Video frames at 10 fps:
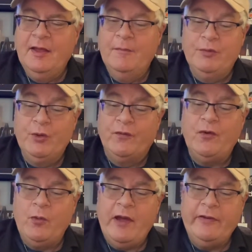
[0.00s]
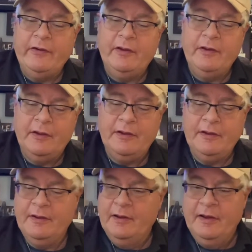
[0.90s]
Beautiful weather.
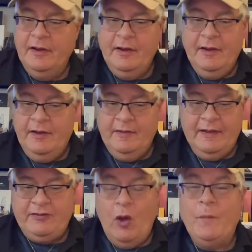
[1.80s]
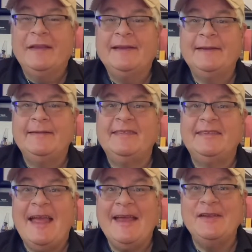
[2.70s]
Let's hope it
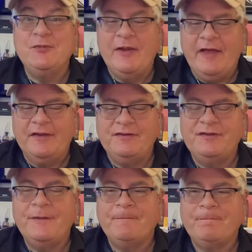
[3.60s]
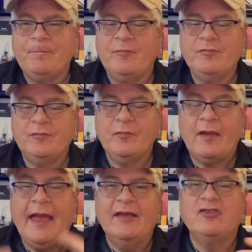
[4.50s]
stays with us.
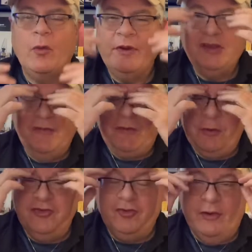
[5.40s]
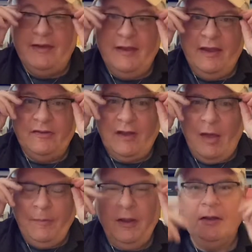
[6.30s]
As always, if you enjoyed today's
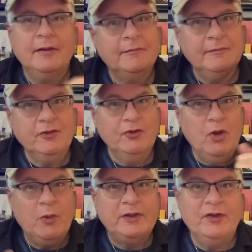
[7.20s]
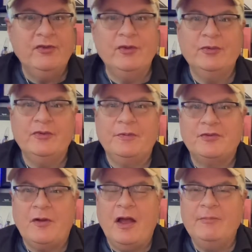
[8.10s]
topic, you know what to do.
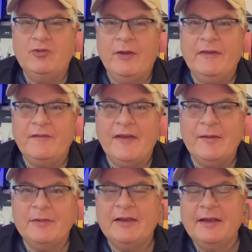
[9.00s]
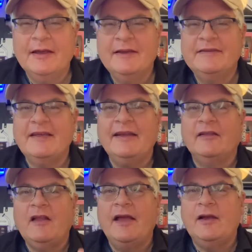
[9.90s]
Subscribe, join the family, send
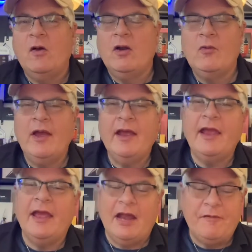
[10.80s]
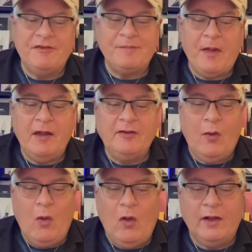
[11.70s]
a like our way, and I respond to
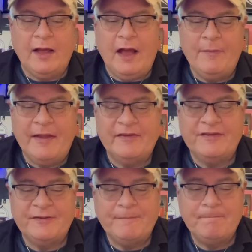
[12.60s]
all comments.